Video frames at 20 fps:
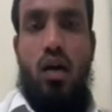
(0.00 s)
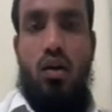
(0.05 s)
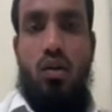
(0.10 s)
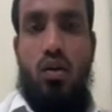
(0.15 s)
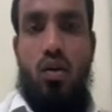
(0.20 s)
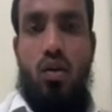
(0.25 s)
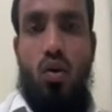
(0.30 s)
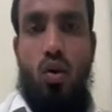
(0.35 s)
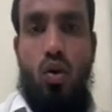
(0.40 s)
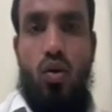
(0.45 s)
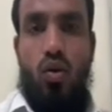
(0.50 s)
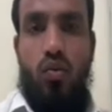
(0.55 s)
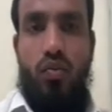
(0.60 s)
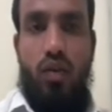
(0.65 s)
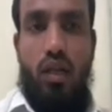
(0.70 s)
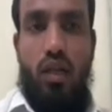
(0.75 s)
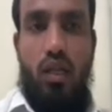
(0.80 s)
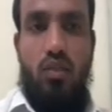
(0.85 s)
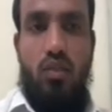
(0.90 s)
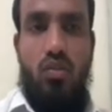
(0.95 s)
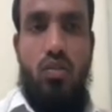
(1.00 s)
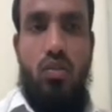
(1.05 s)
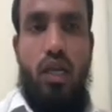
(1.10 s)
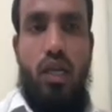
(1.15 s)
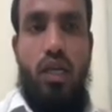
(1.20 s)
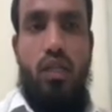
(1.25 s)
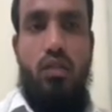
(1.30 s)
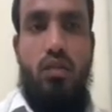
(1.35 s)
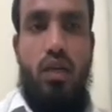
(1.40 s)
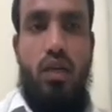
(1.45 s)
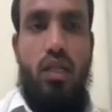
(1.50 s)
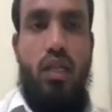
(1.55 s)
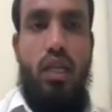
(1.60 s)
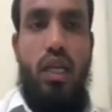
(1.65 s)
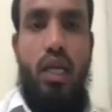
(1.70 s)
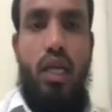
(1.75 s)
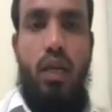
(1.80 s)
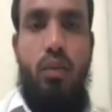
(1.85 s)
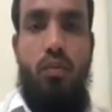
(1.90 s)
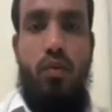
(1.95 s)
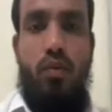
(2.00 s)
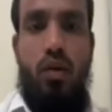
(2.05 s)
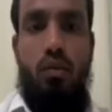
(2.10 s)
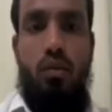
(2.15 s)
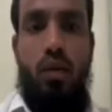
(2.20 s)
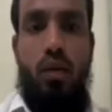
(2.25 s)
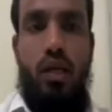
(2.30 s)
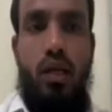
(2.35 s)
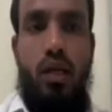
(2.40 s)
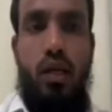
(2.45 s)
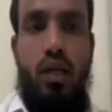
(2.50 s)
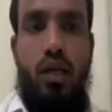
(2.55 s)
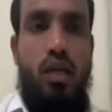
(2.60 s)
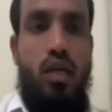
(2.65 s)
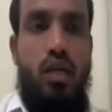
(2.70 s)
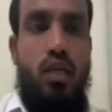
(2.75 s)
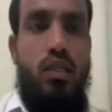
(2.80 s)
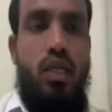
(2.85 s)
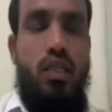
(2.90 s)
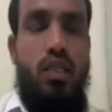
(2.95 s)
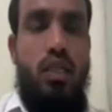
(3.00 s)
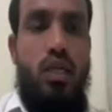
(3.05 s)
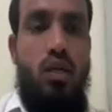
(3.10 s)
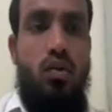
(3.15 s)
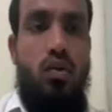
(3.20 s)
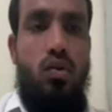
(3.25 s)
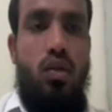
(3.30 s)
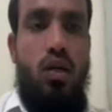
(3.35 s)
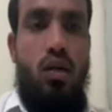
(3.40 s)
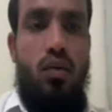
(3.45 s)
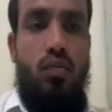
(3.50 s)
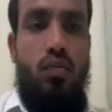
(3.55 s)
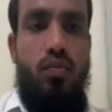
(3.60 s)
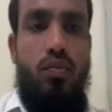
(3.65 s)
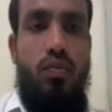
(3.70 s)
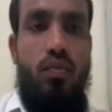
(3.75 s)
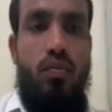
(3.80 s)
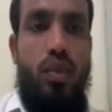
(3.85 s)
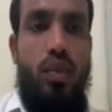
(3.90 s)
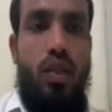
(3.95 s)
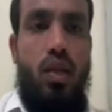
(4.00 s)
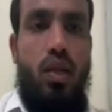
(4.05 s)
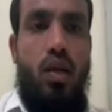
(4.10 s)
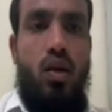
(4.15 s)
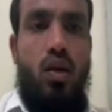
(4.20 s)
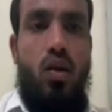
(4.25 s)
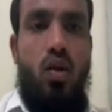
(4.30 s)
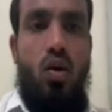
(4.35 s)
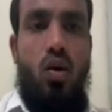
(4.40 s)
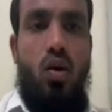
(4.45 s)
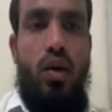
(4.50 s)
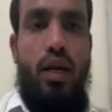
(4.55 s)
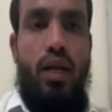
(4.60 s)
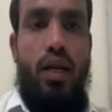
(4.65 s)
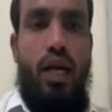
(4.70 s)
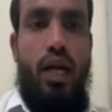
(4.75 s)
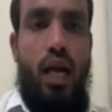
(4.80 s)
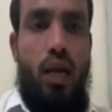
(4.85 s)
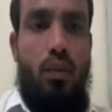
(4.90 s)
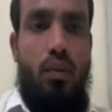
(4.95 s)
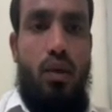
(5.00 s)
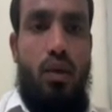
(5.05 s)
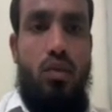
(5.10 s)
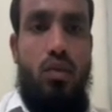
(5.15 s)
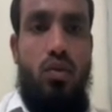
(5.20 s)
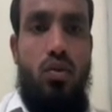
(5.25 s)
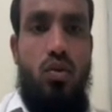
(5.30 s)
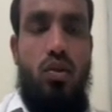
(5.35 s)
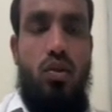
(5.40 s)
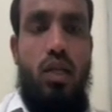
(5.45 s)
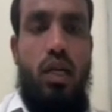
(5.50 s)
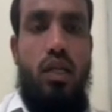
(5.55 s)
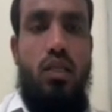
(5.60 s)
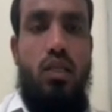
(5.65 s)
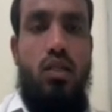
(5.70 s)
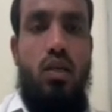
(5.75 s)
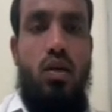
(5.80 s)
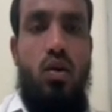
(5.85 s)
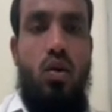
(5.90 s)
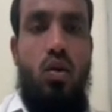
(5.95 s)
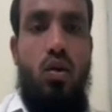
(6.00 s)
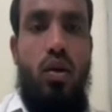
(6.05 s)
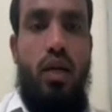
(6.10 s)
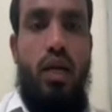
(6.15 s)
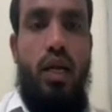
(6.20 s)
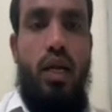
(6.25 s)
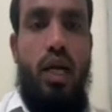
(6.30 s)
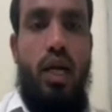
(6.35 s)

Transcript: chlorophyll, so that is why the name will be changed into the Chlorine. So that is a Chlorine,